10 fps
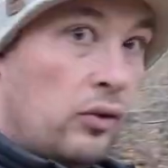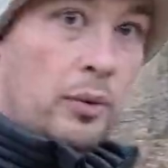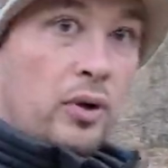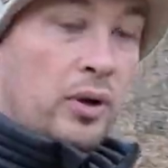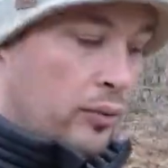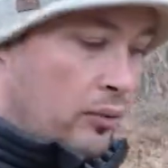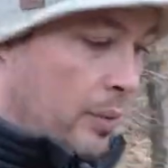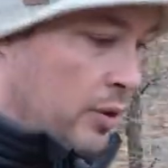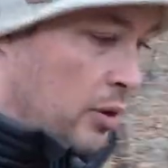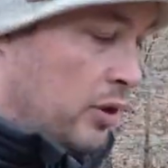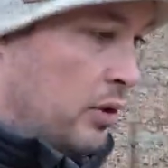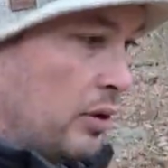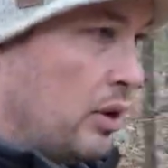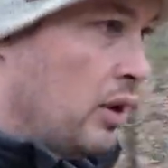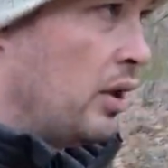So I'm gonna go ahead and wrap it up
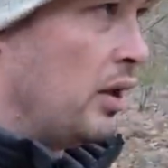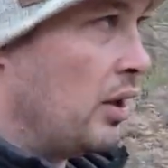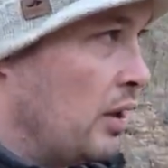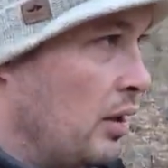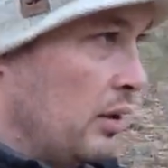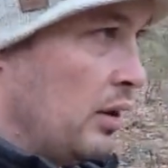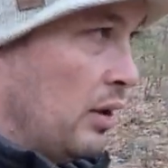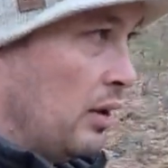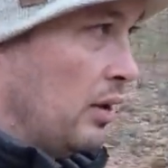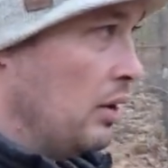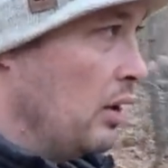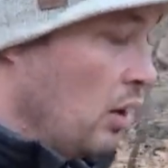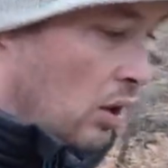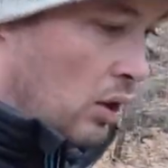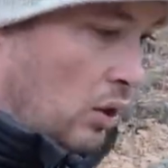here, and
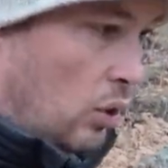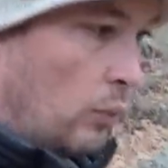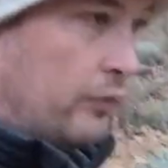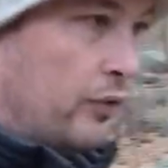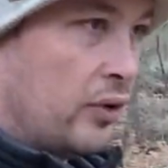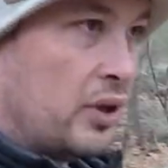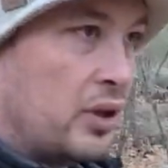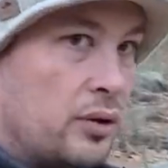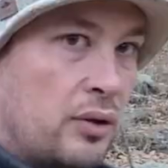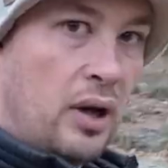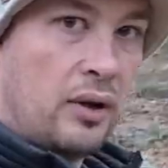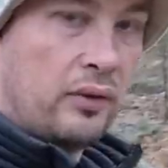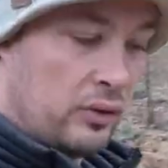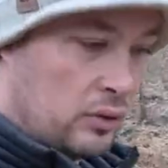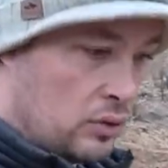hopefully you
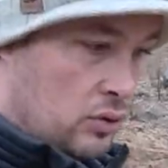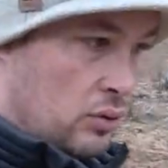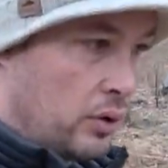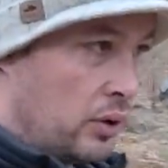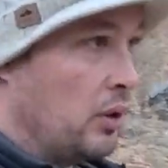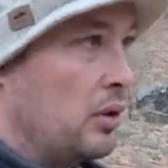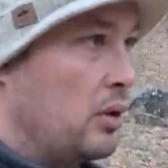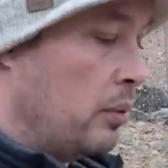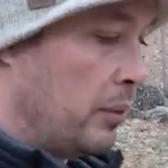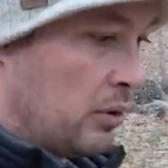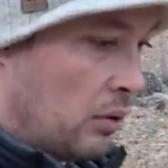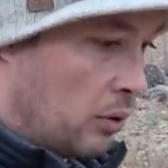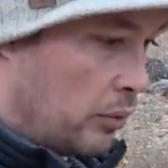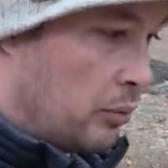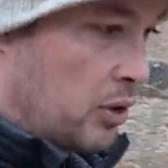guys enjoyed coming
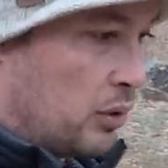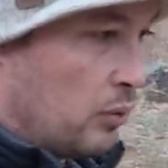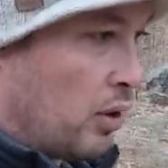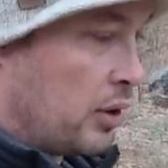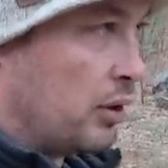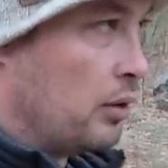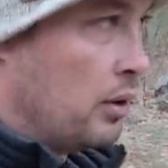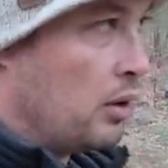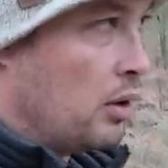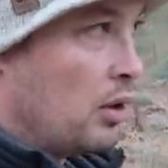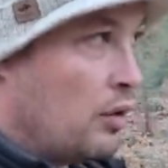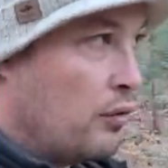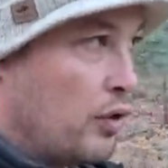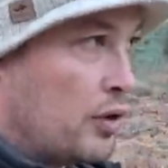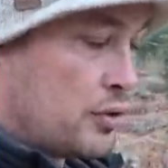along with me walking,
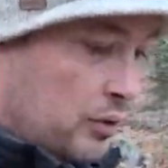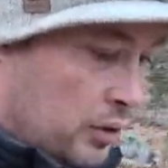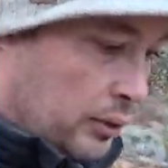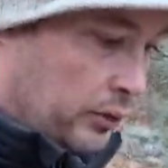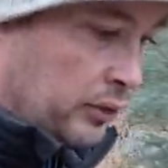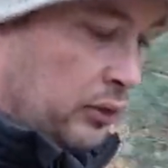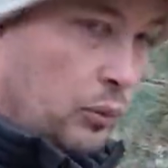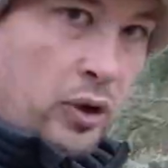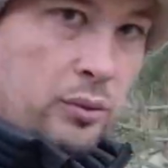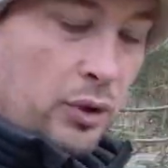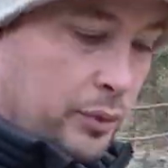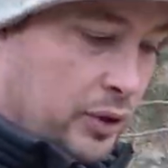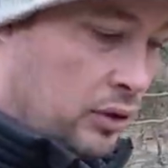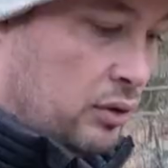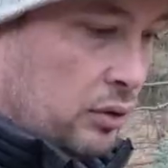virtually losing some weight
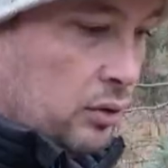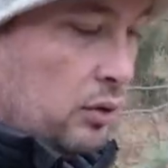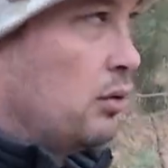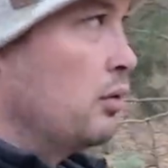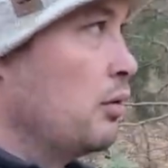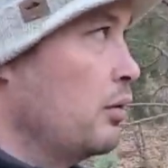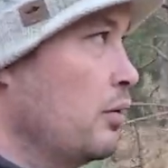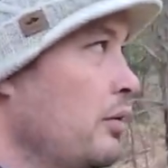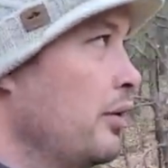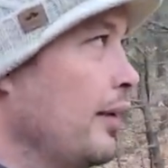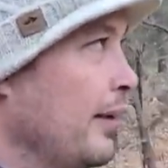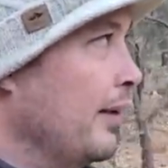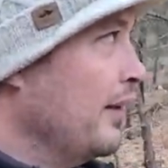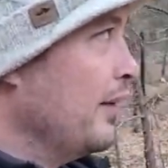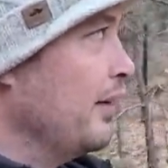maybe.
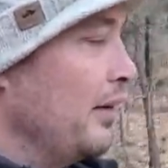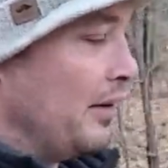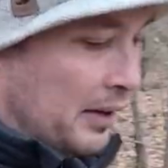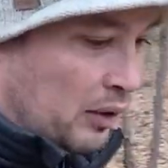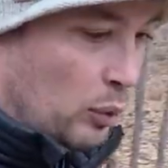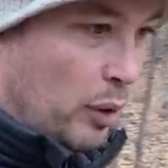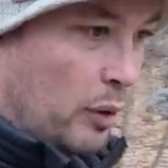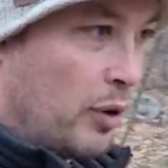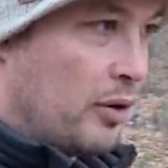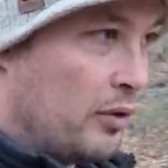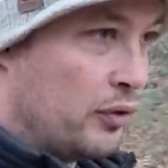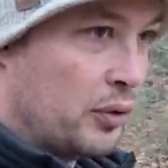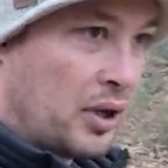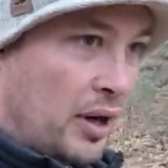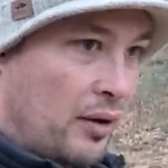I hope I burned a few
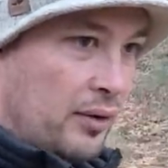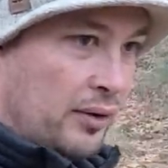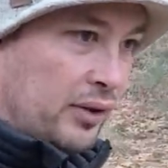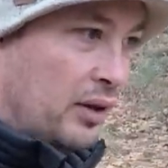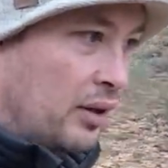calories.